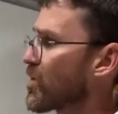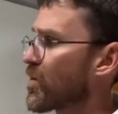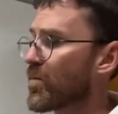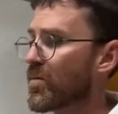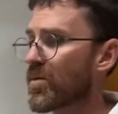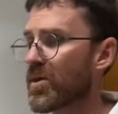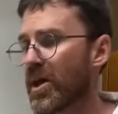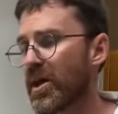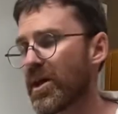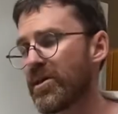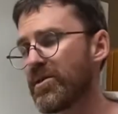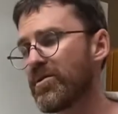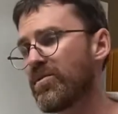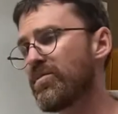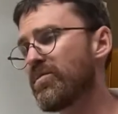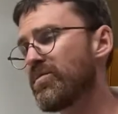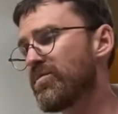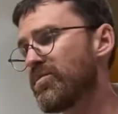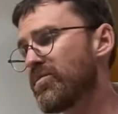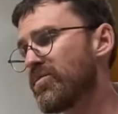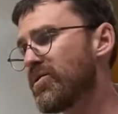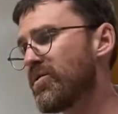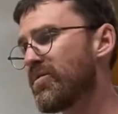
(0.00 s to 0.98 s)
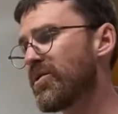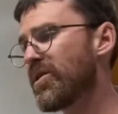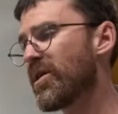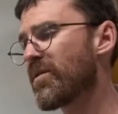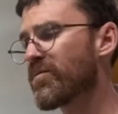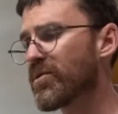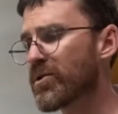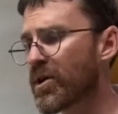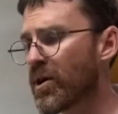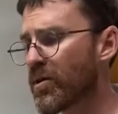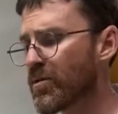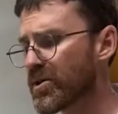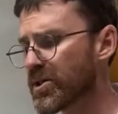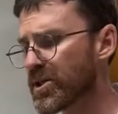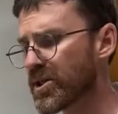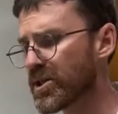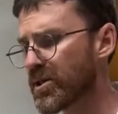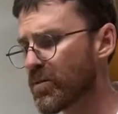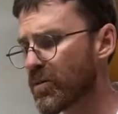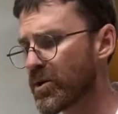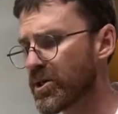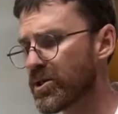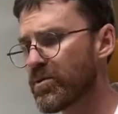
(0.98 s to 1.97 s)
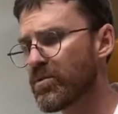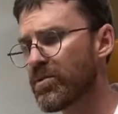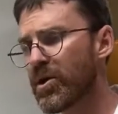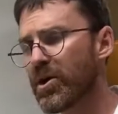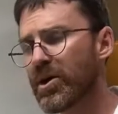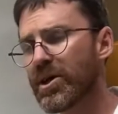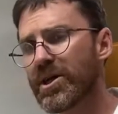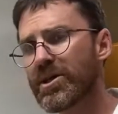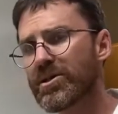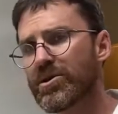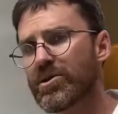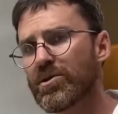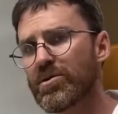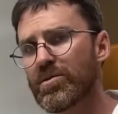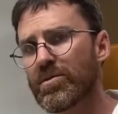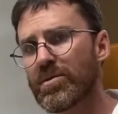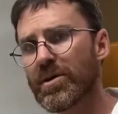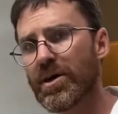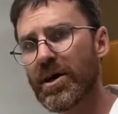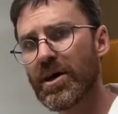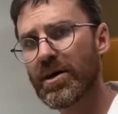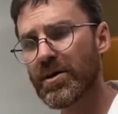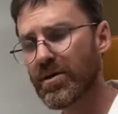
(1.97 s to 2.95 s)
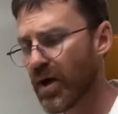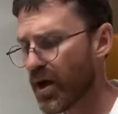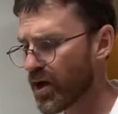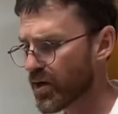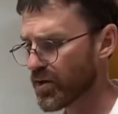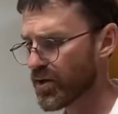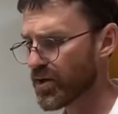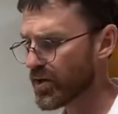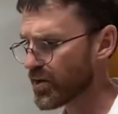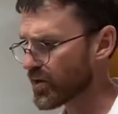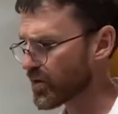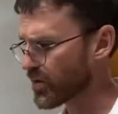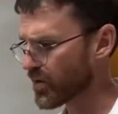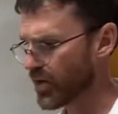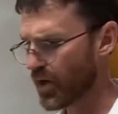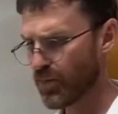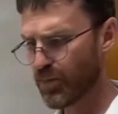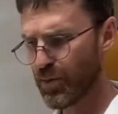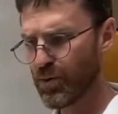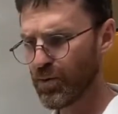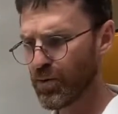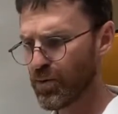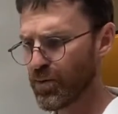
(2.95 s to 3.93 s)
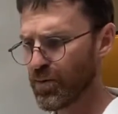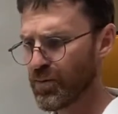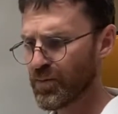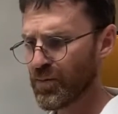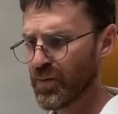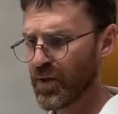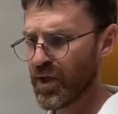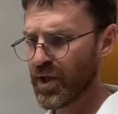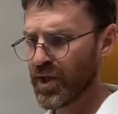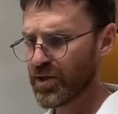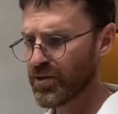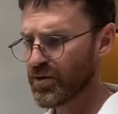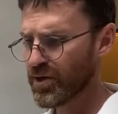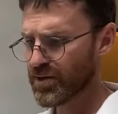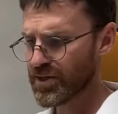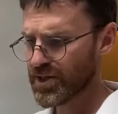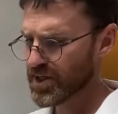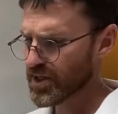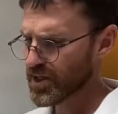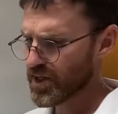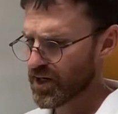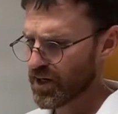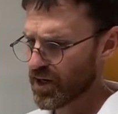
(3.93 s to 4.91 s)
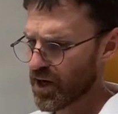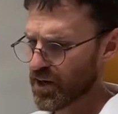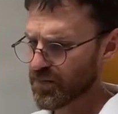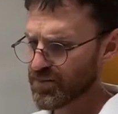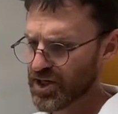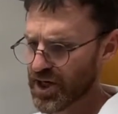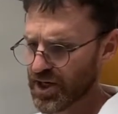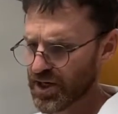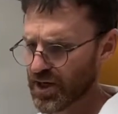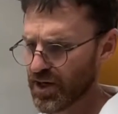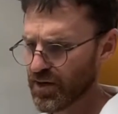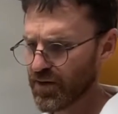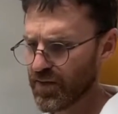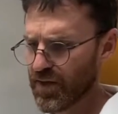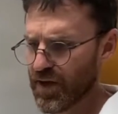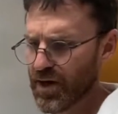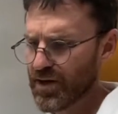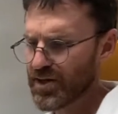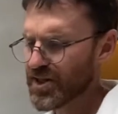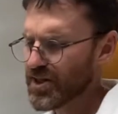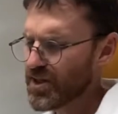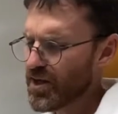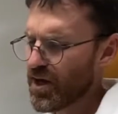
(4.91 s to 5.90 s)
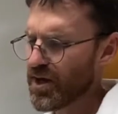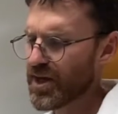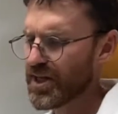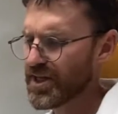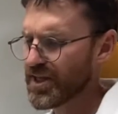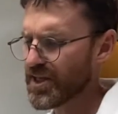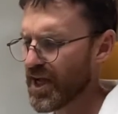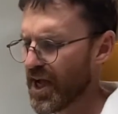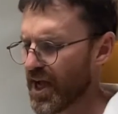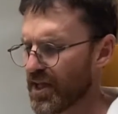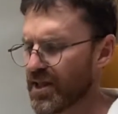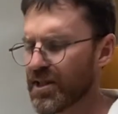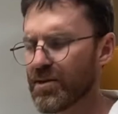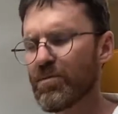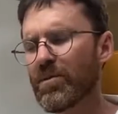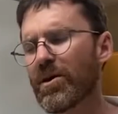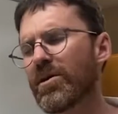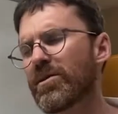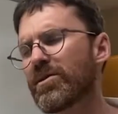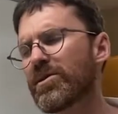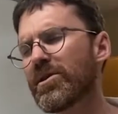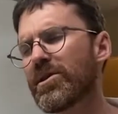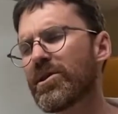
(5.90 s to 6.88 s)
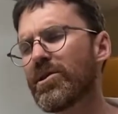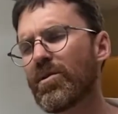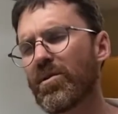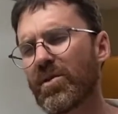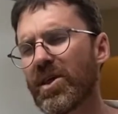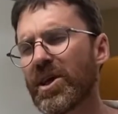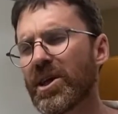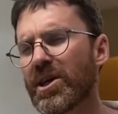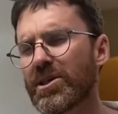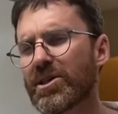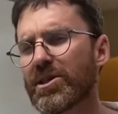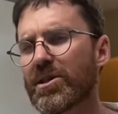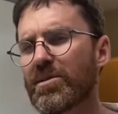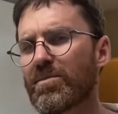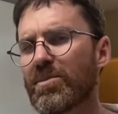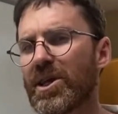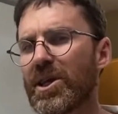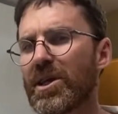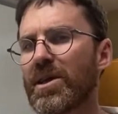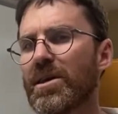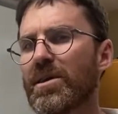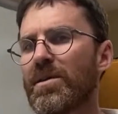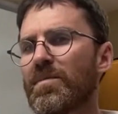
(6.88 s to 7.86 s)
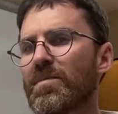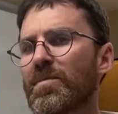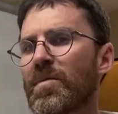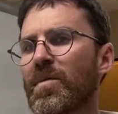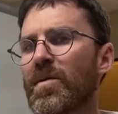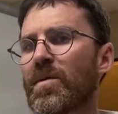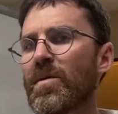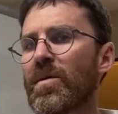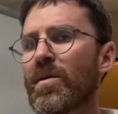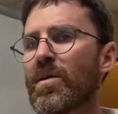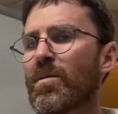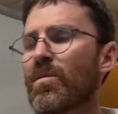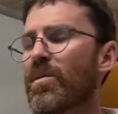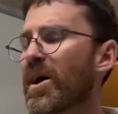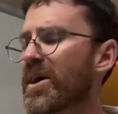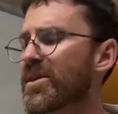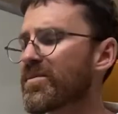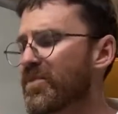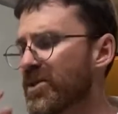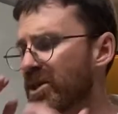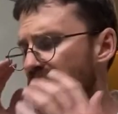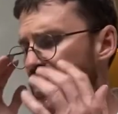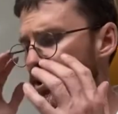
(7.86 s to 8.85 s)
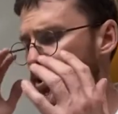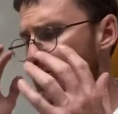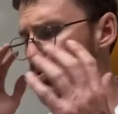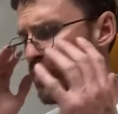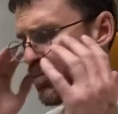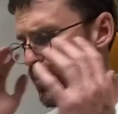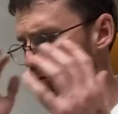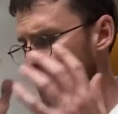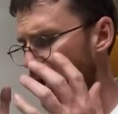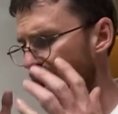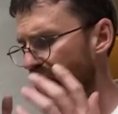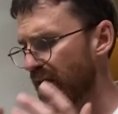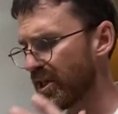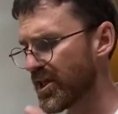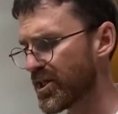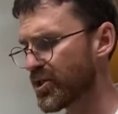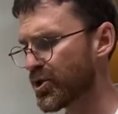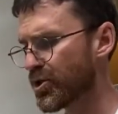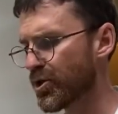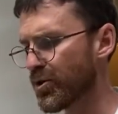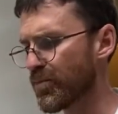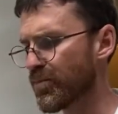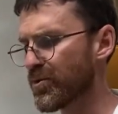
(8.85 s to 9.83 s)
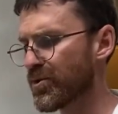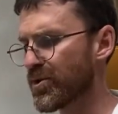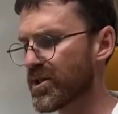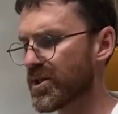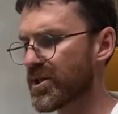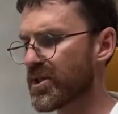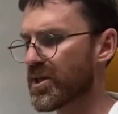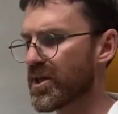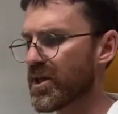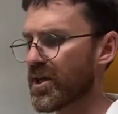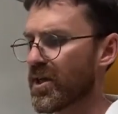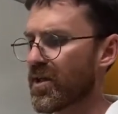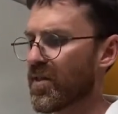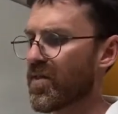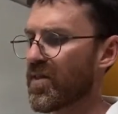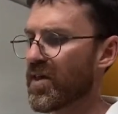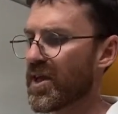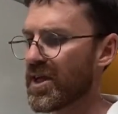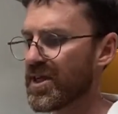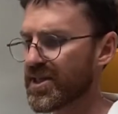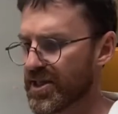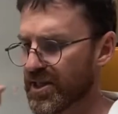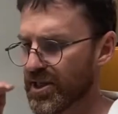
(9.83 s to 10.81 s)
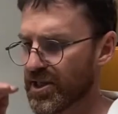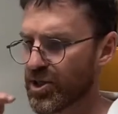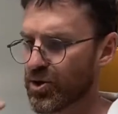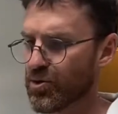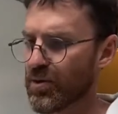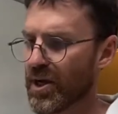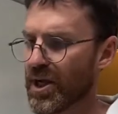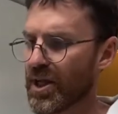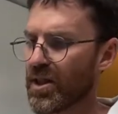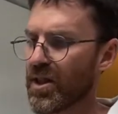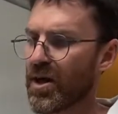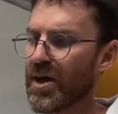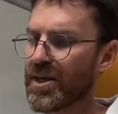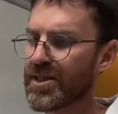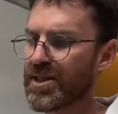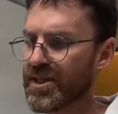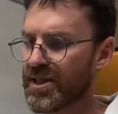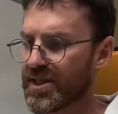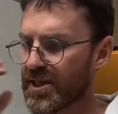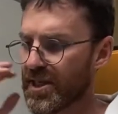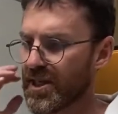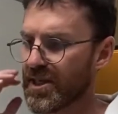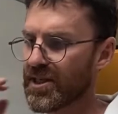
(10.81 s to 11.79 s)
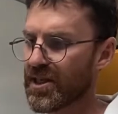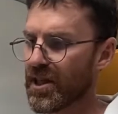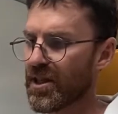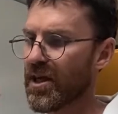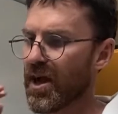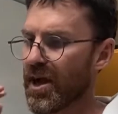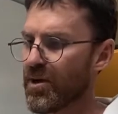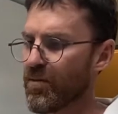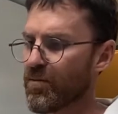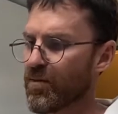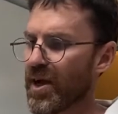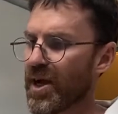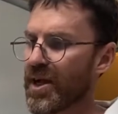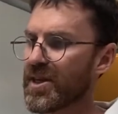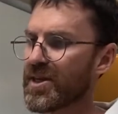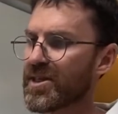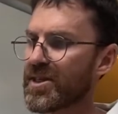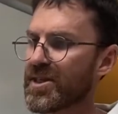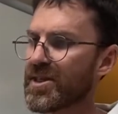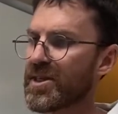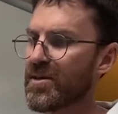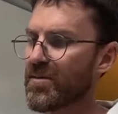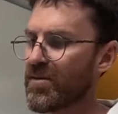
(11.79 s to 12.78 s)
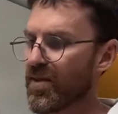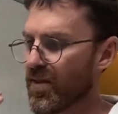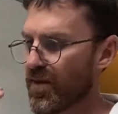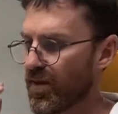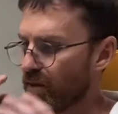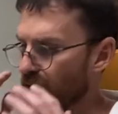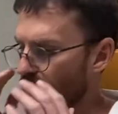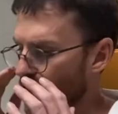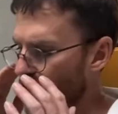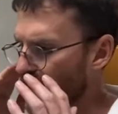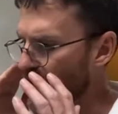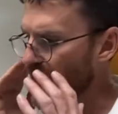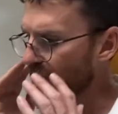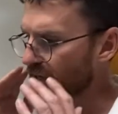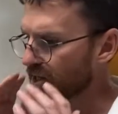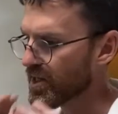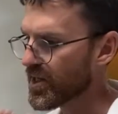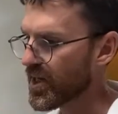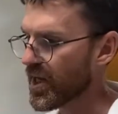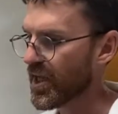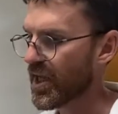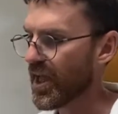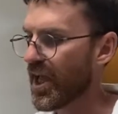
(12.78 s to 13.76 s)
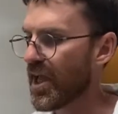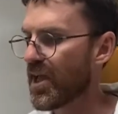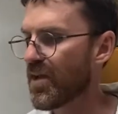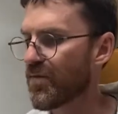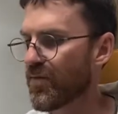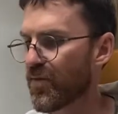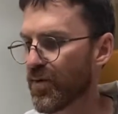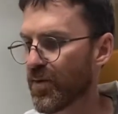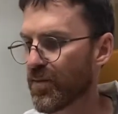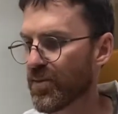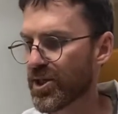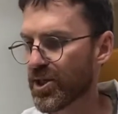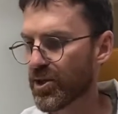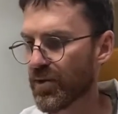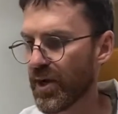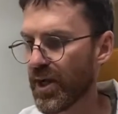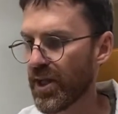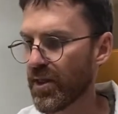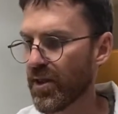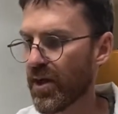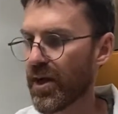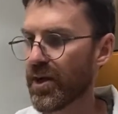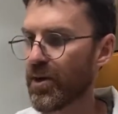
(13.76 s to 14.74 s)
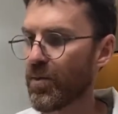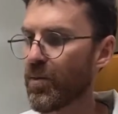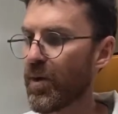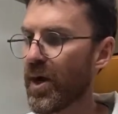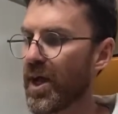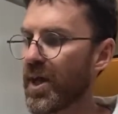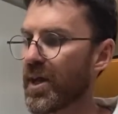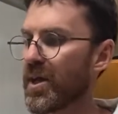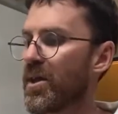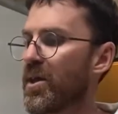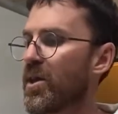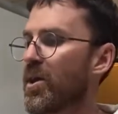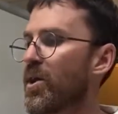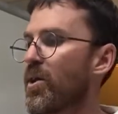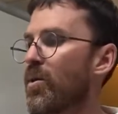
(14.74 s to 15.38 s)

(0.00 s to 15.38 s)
Okay, have you ever noticed that when you look in a pool, you notice that an object under there is not exactly where you think it should be? Well, that's because your brain interprets things in straight lines. It sees a light ray and it thinks that it came from a straight line away.